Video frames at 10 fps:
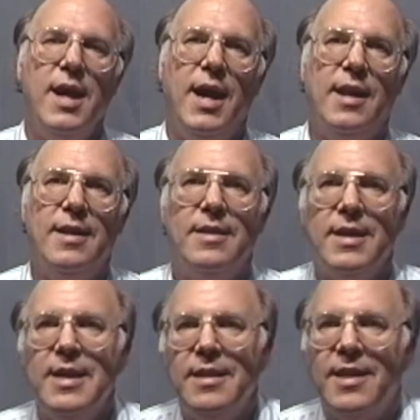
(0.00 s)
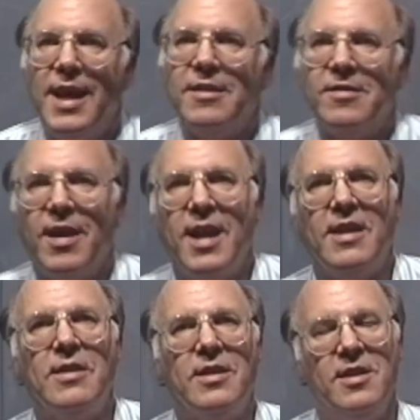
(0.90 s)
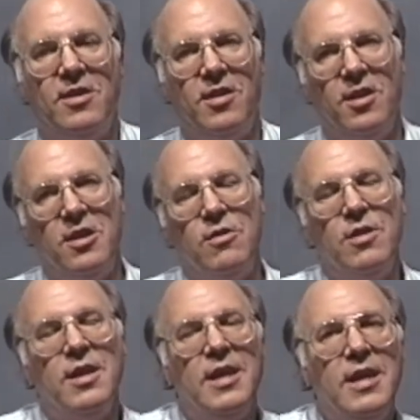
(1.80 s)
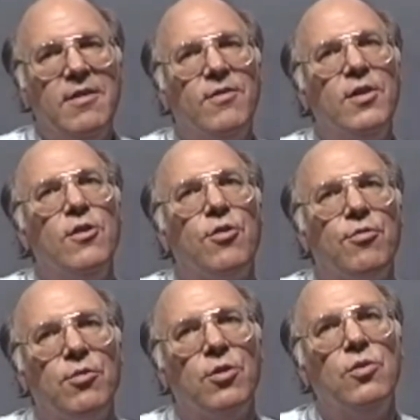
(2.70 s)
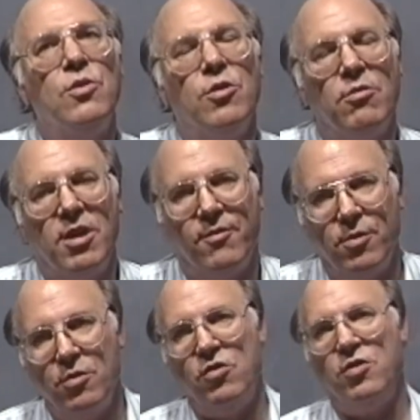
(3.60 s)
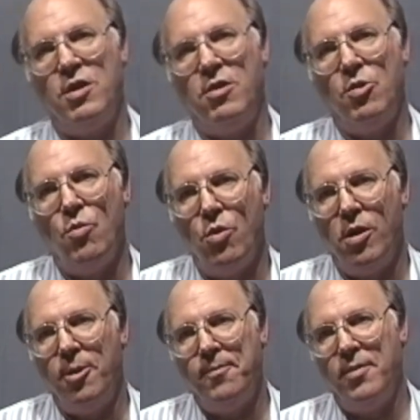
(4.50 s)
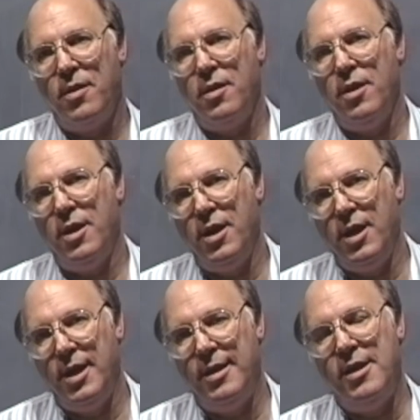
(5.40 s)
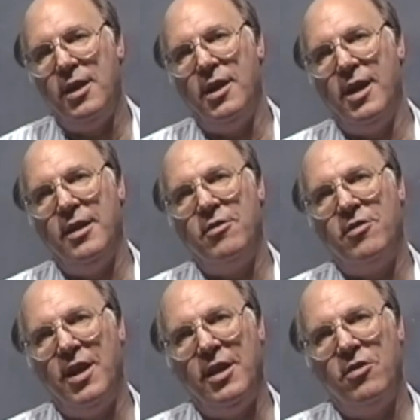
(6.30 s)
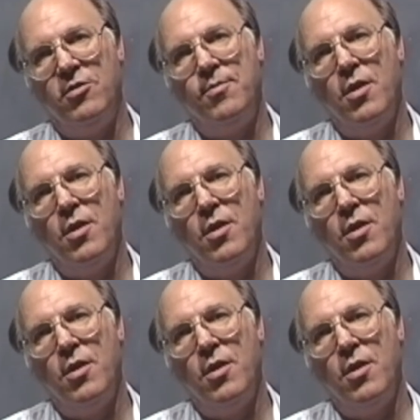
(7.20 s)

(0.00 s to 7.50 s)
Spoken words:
And indeed, that cycle continued even through the Revolutionary War in the United States.